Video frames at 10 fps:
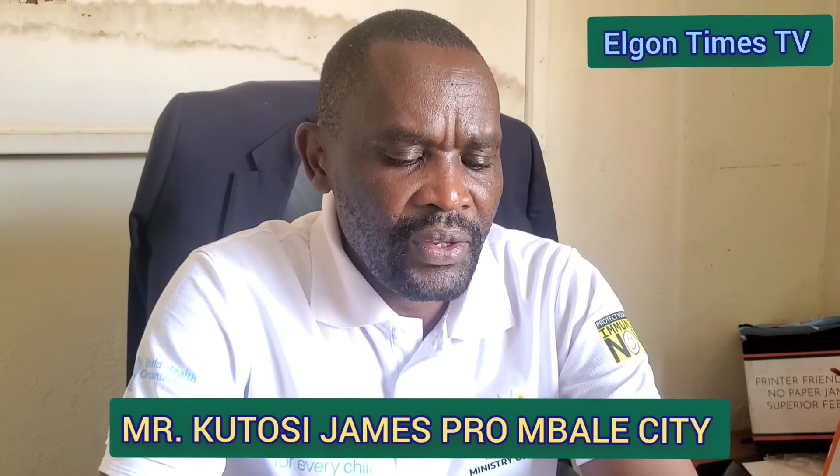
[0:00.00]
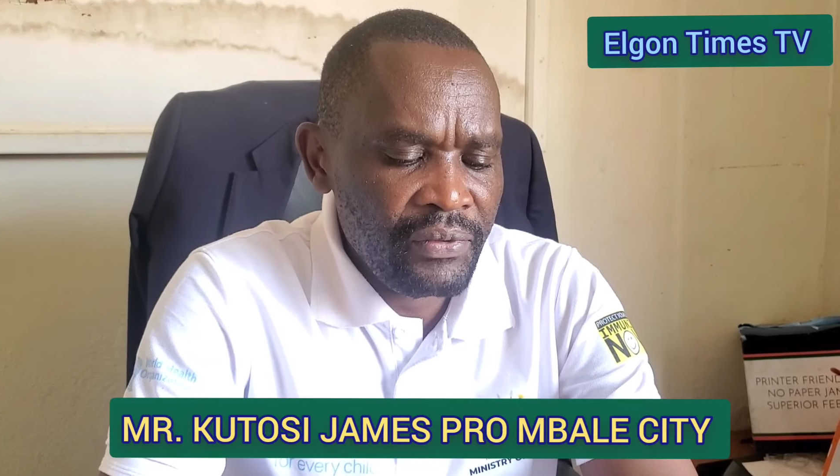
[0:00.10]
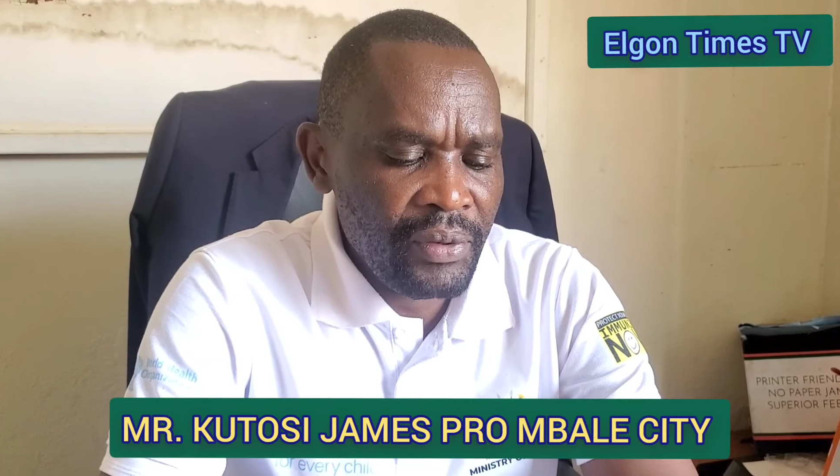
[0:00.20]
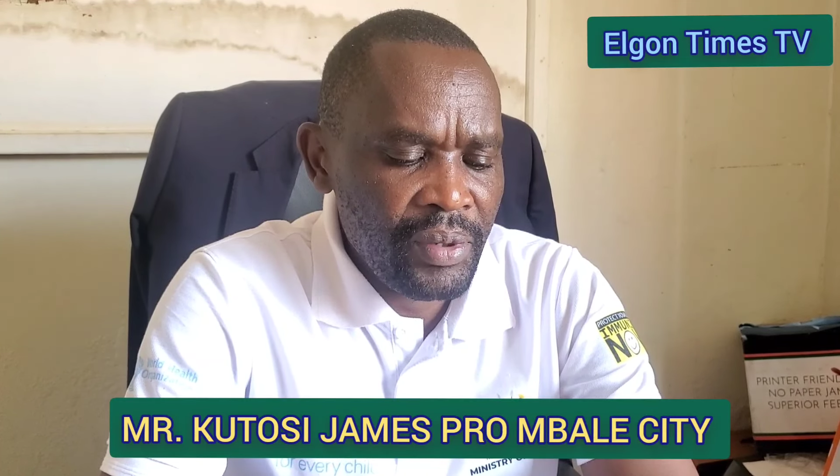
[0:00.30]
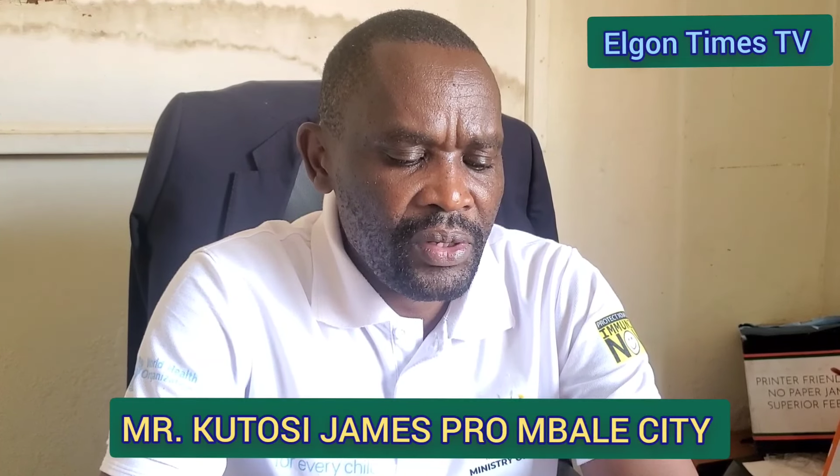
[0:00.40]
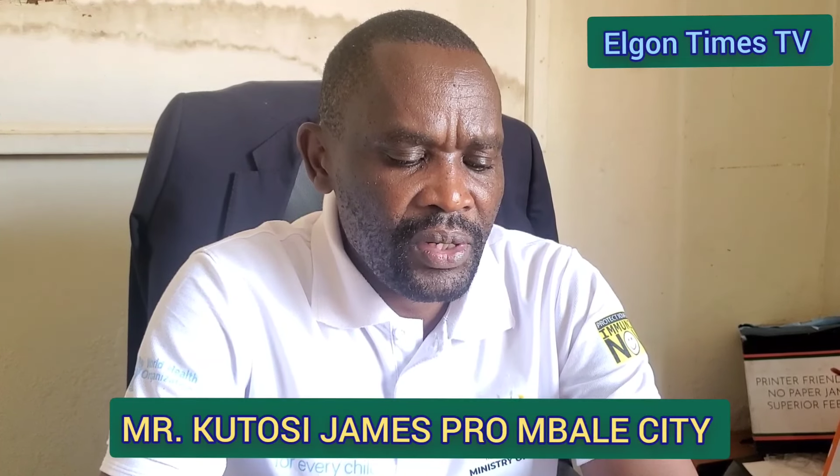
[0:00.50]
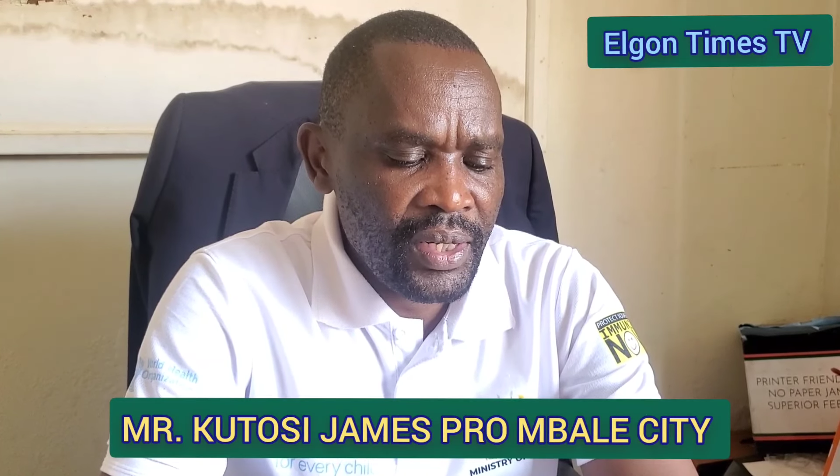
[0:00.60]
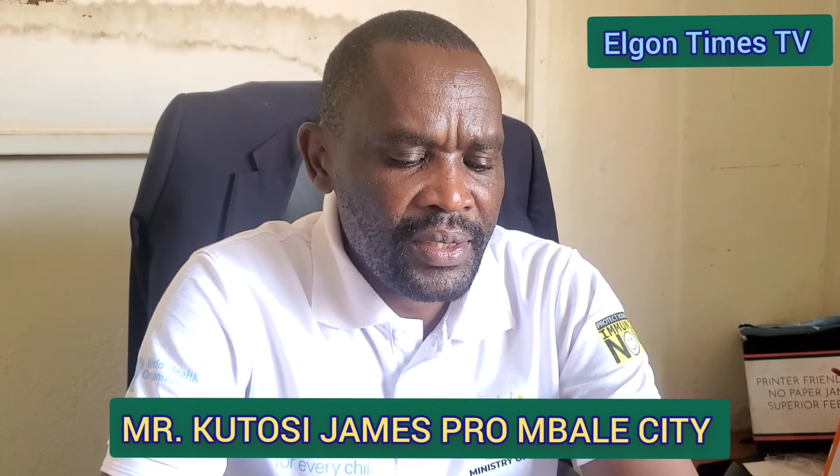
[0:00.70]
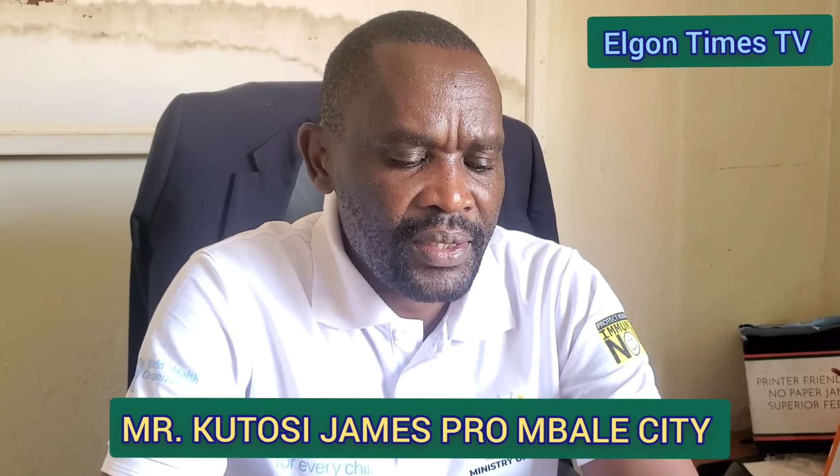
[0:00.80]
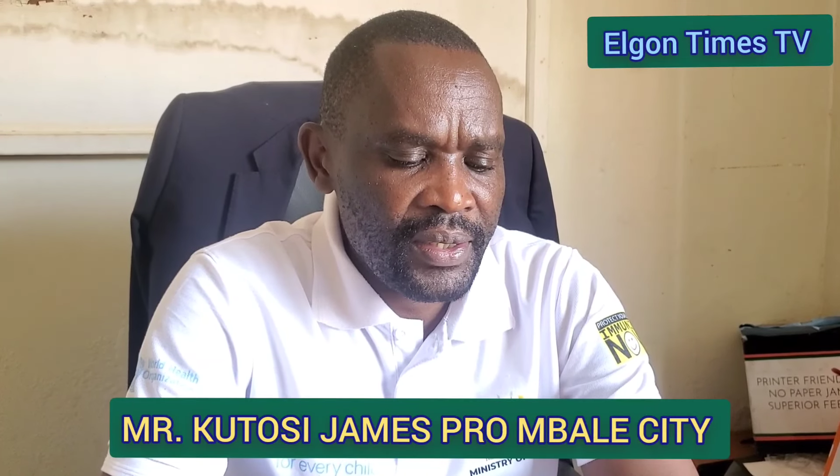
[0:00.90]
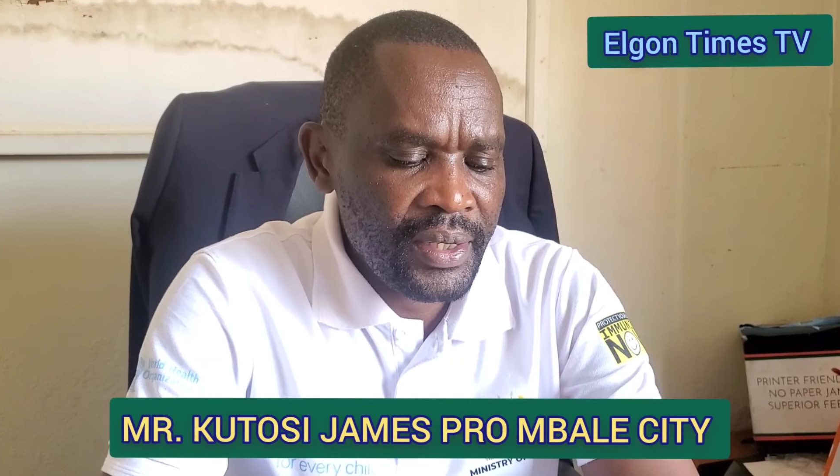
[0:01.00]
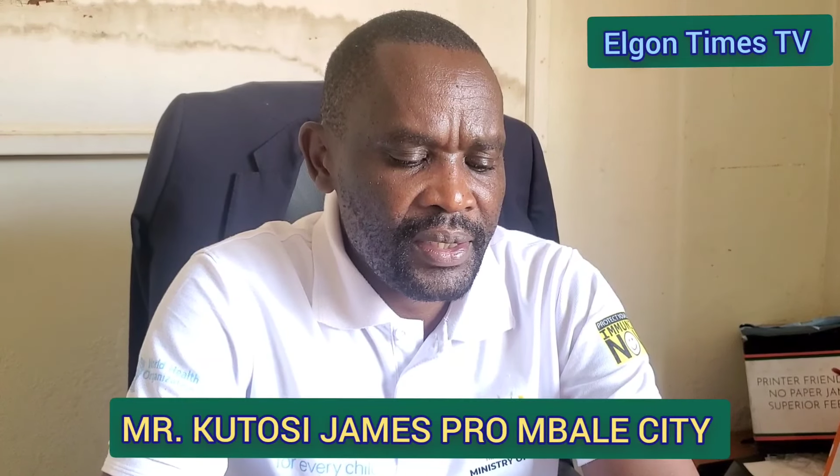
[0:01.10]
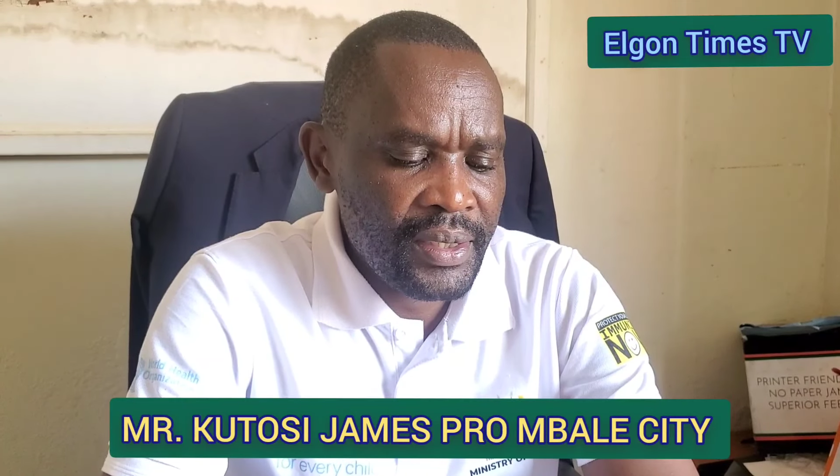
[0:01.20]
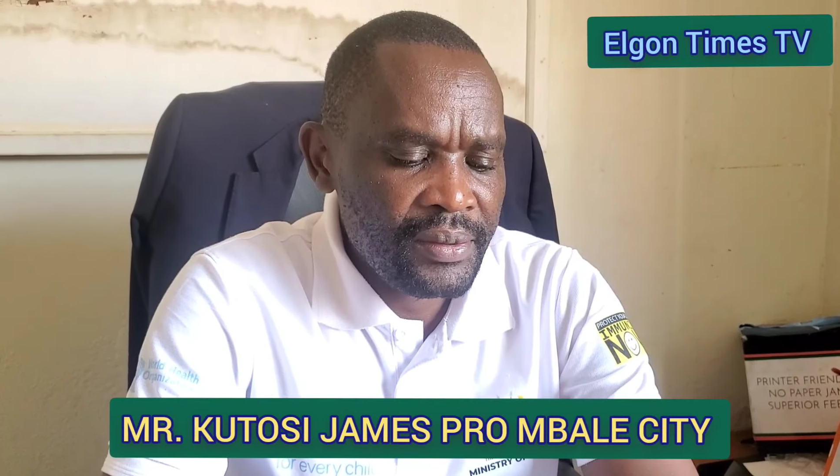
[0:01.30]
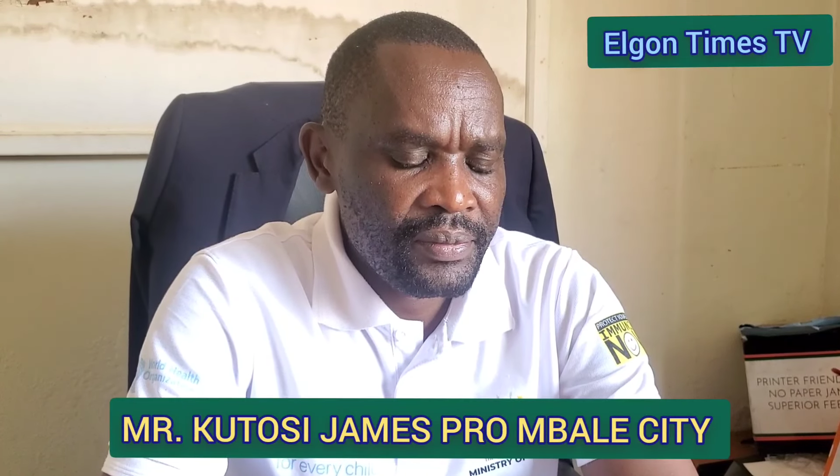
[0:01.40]
information
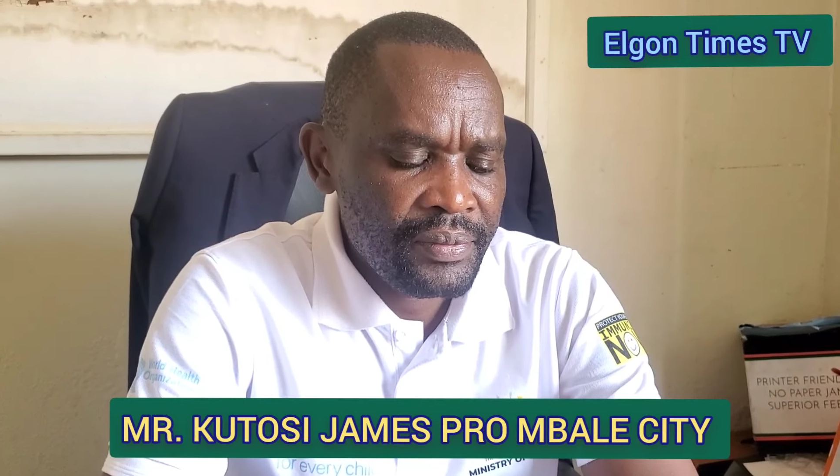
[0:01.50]
assistant.